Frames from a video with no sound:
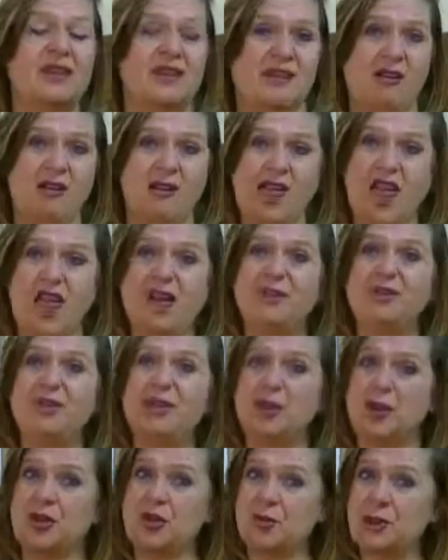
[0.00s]
Oh yeah,
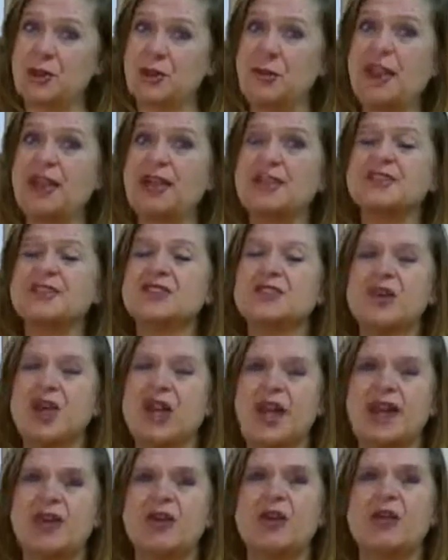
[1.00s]
you heard me right. So I
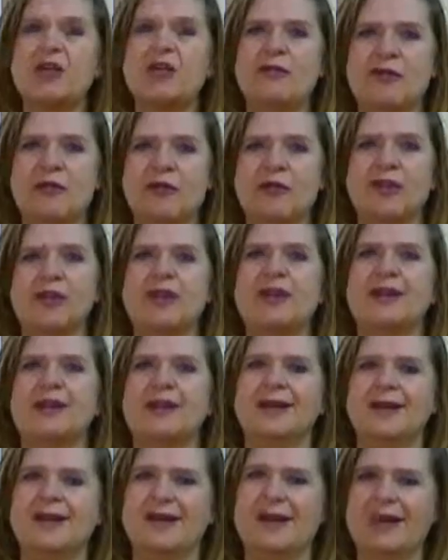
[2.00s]
had over
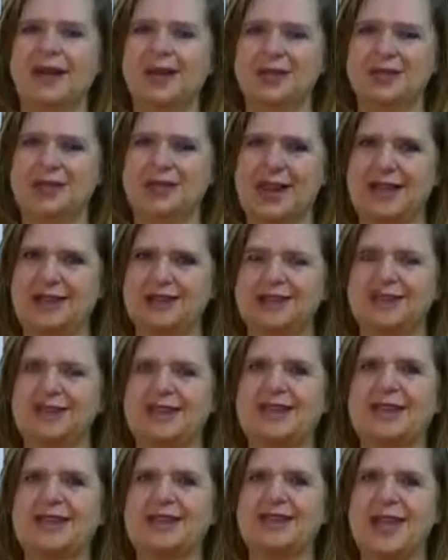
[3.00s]

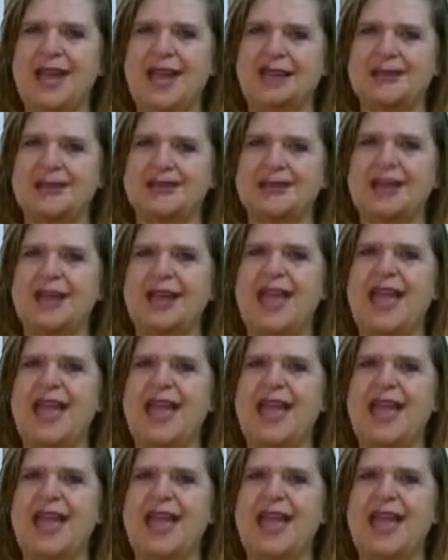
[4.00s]
100,000 in debt.